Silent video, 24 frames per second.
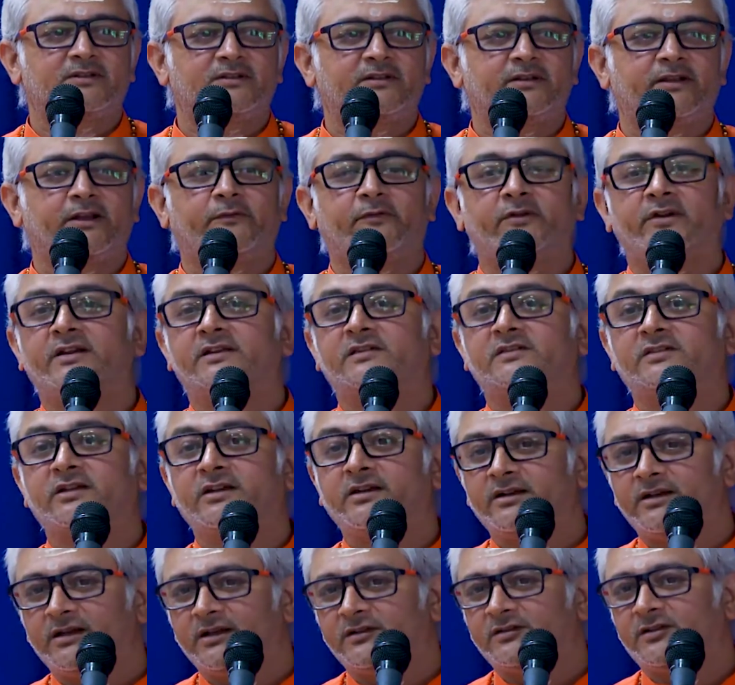If he is
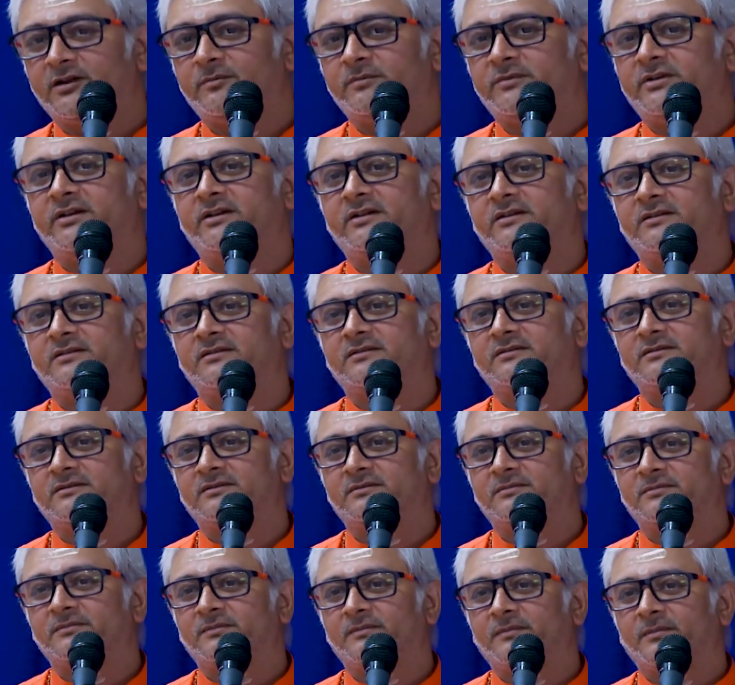singing something,
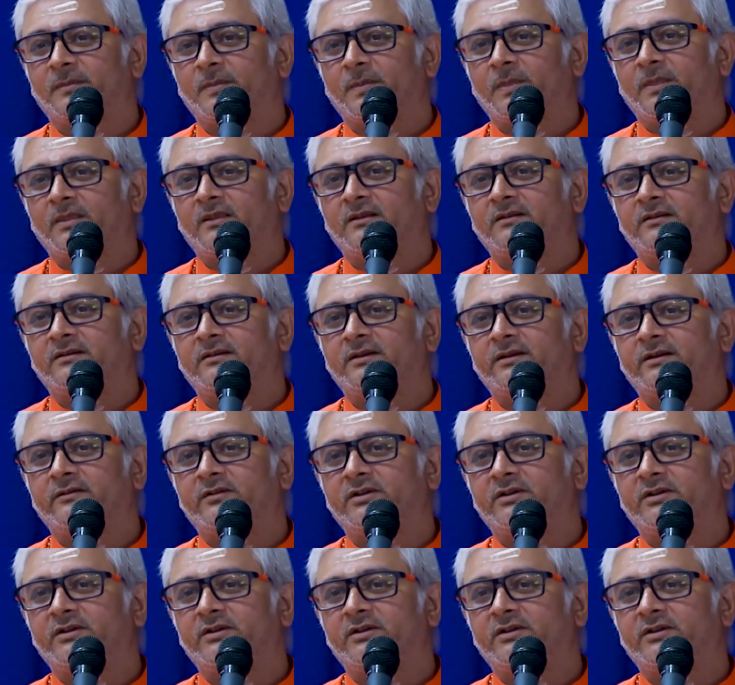he